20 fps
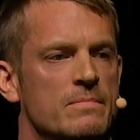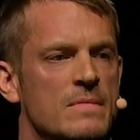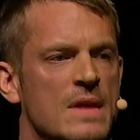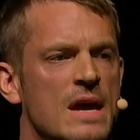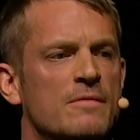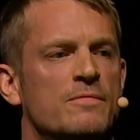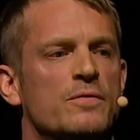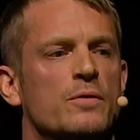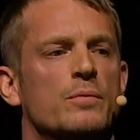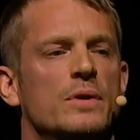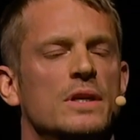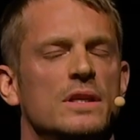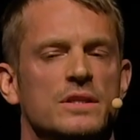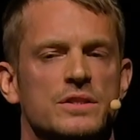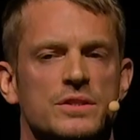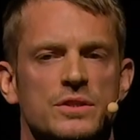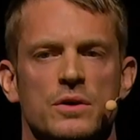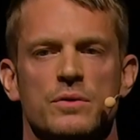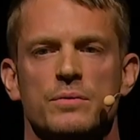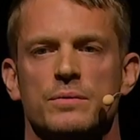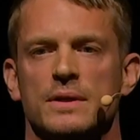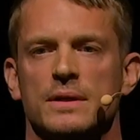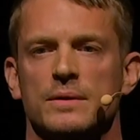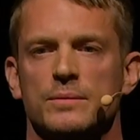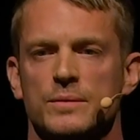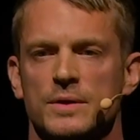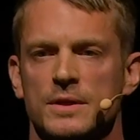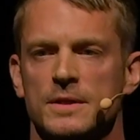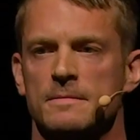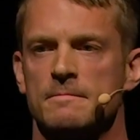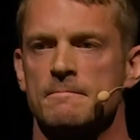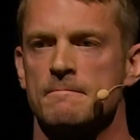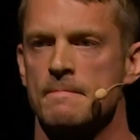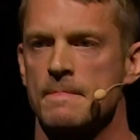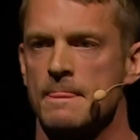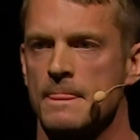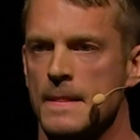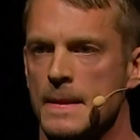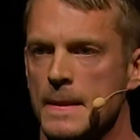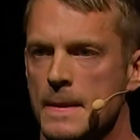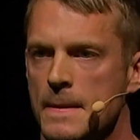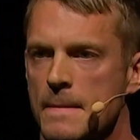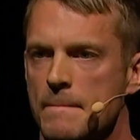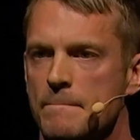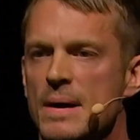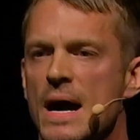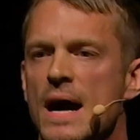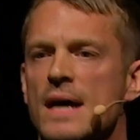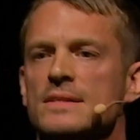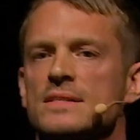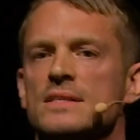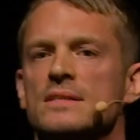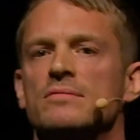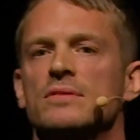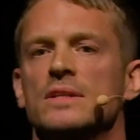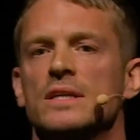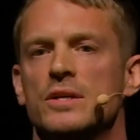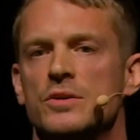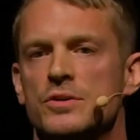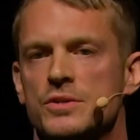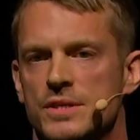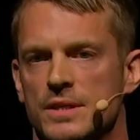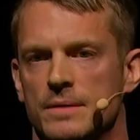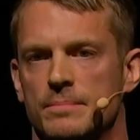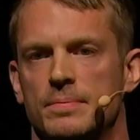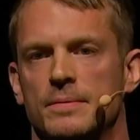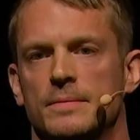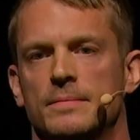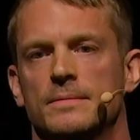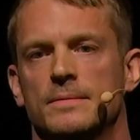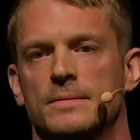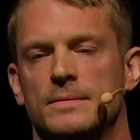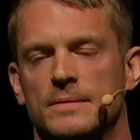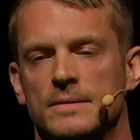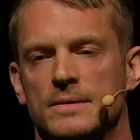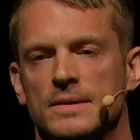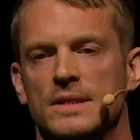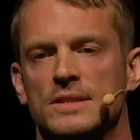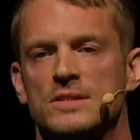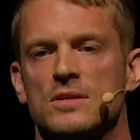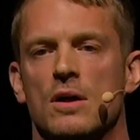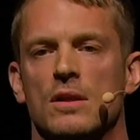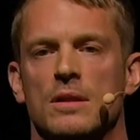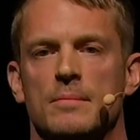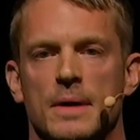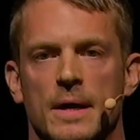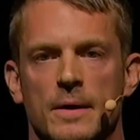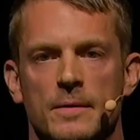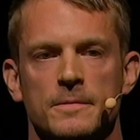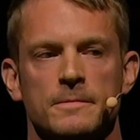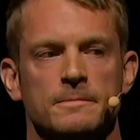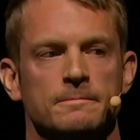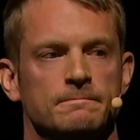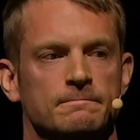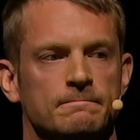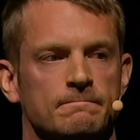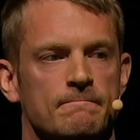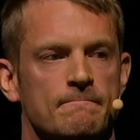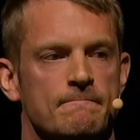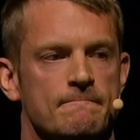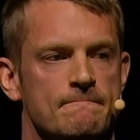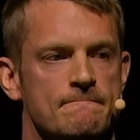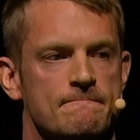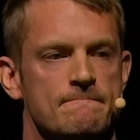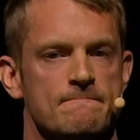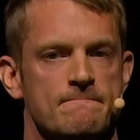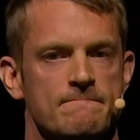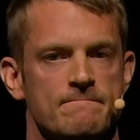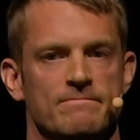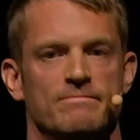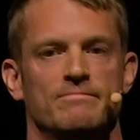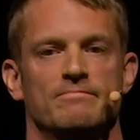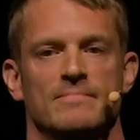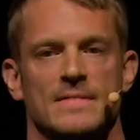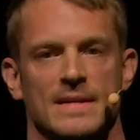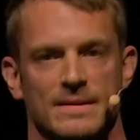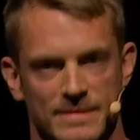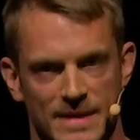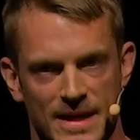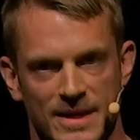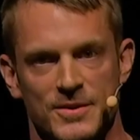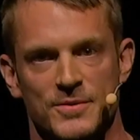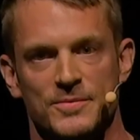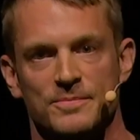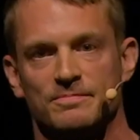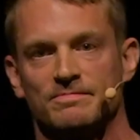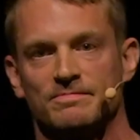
And for really showing what positive leadership is all about. Thank you.